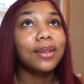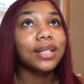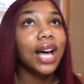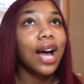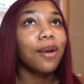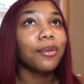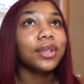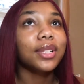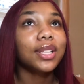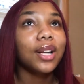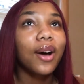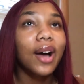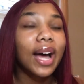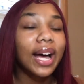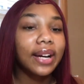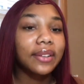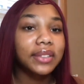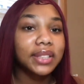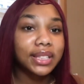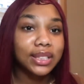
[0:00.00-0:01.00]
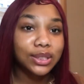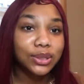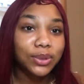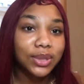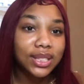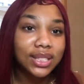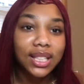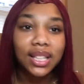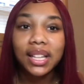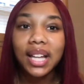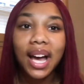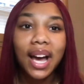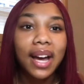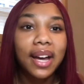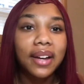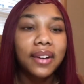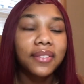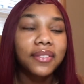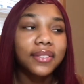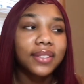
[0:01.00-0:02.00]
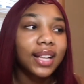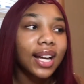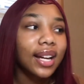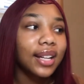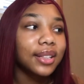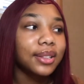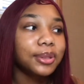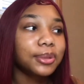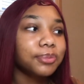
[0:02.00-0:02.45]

I really don't have an interest in life, like,